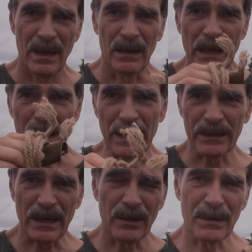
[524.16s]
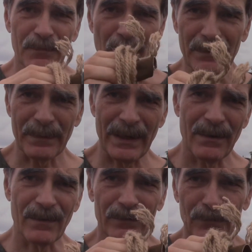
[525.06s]
Like I said, you could probably
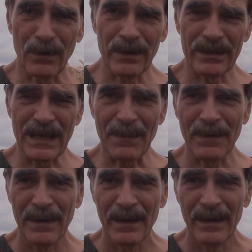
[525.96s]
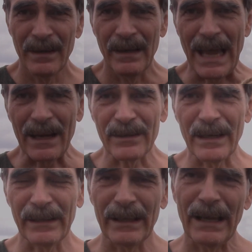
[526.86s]
roll this up,
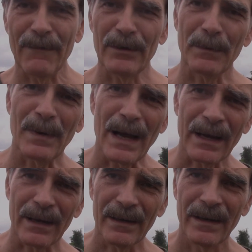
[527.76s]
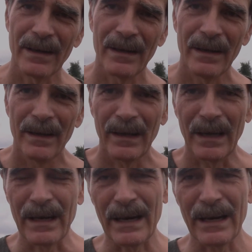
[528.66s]
accidentally leave it in your pocket,
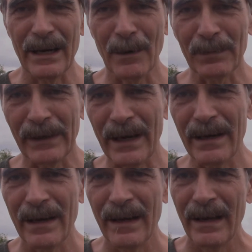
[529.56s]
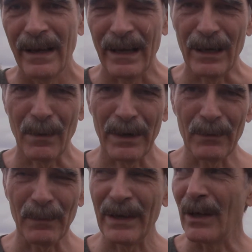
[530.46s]
get on an airplane, and no
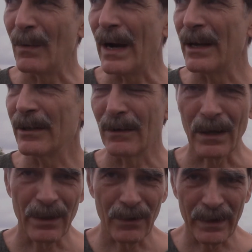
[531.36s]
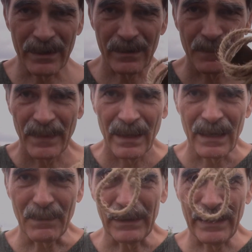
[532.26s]
one will be the wiser, although it's
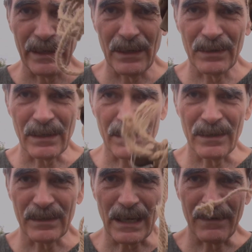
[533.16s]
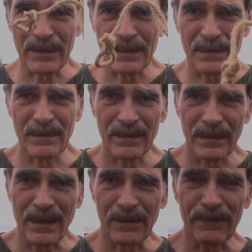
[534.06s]
completely useless inside of
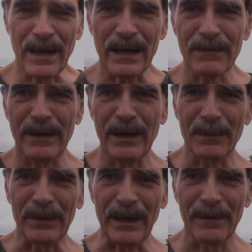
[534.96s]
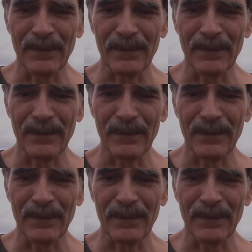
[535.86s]
confines of an airplane.